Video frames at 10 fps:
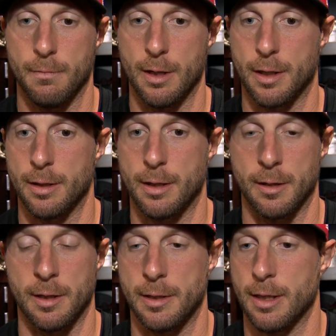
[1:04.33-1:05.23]
they're
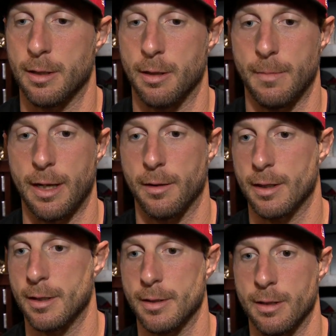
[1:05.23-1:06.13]
getting it done on the mound,
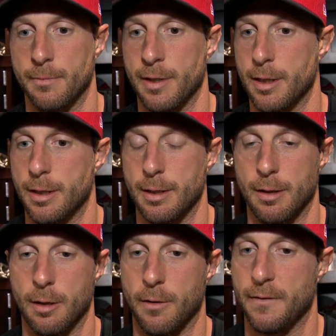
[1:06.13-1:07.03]
getting it done in the pen,
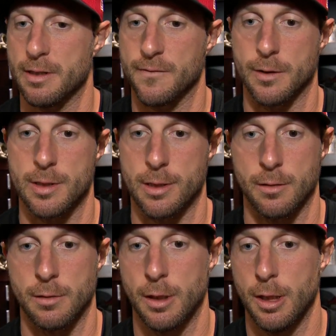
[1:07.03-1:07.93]
and offensively.
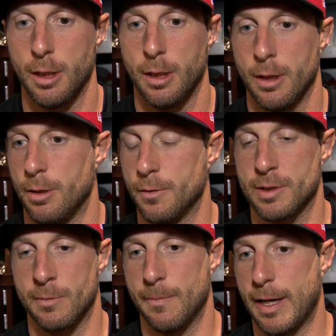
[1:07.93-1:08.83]
So knew it was
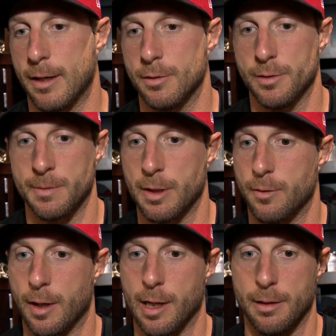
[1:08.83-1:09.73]
going to be a battle, knew it was going to be
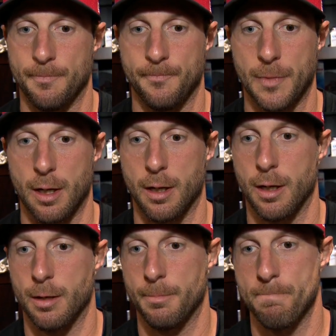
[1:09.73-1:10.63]
a grind,
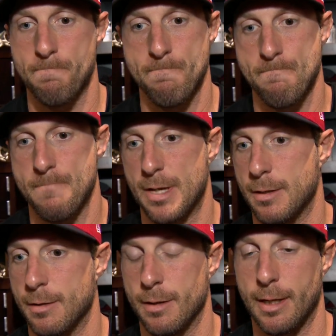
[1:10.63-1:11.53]

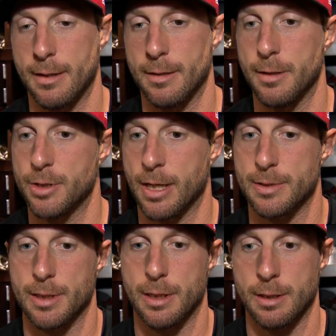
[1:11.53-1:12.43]
and they did their job
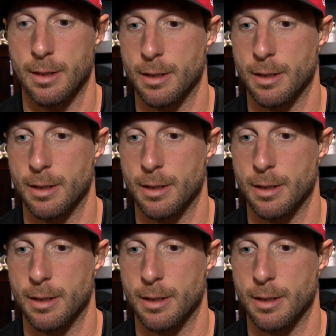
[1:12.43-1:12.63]
today.